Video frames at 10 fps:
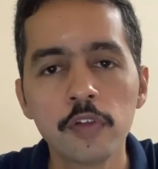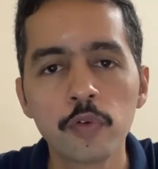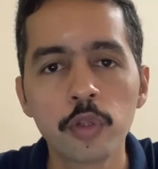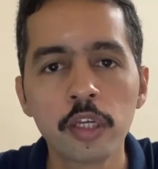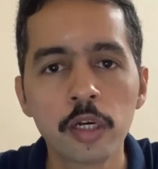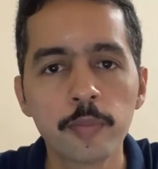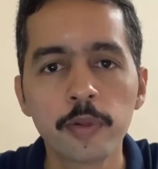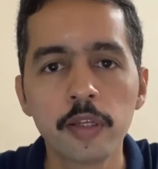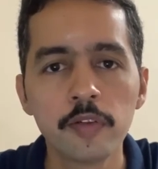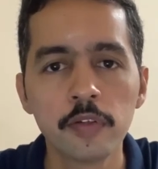for the
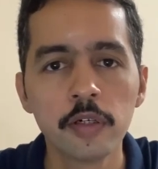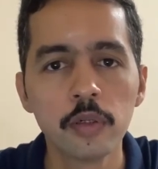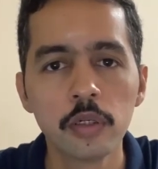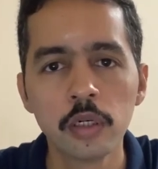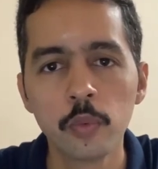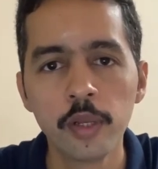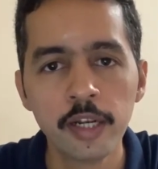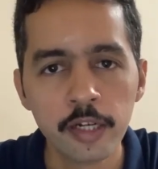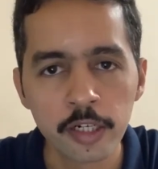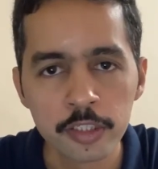companies well
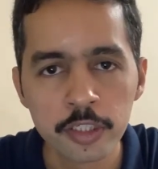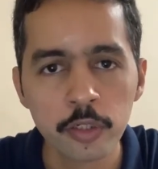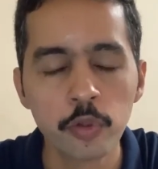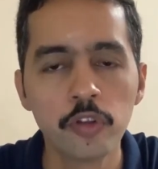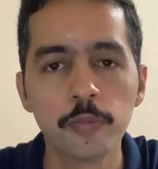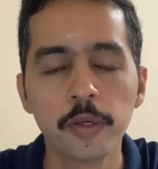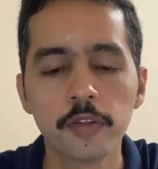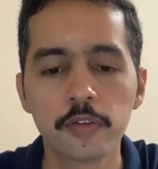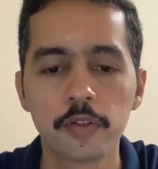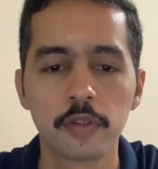entrenched into the
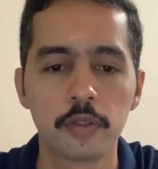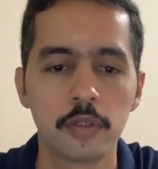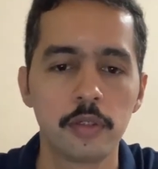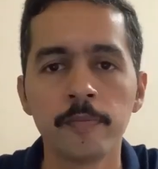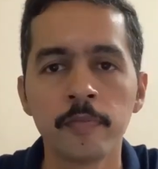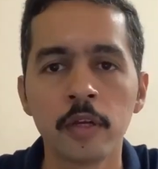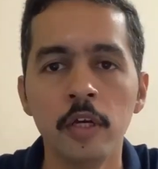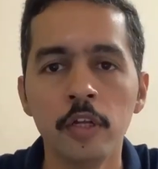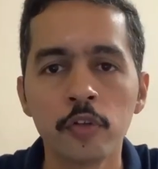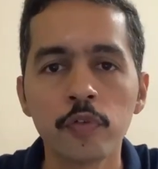space.
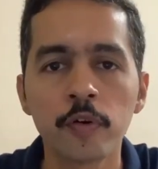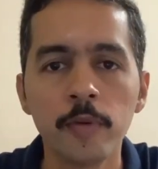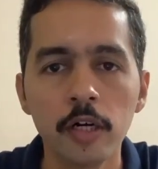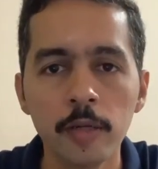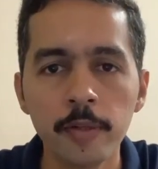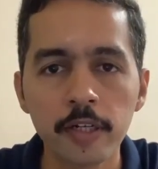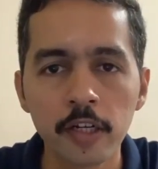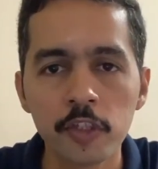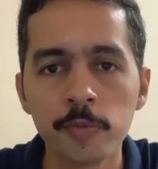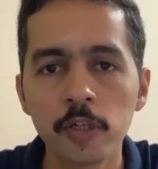So from an urban
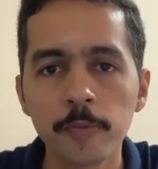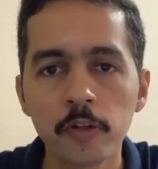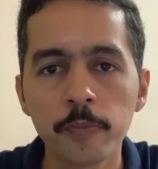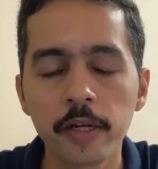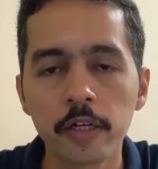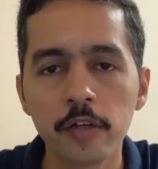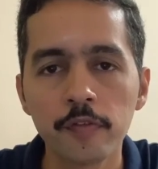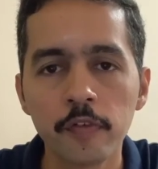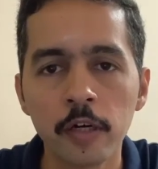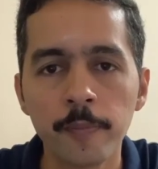consumption
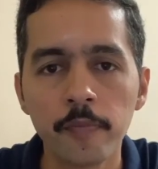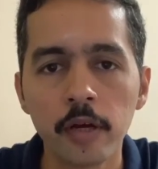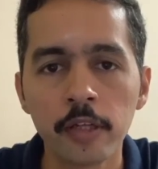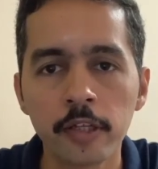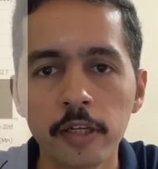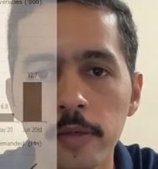perspective, I think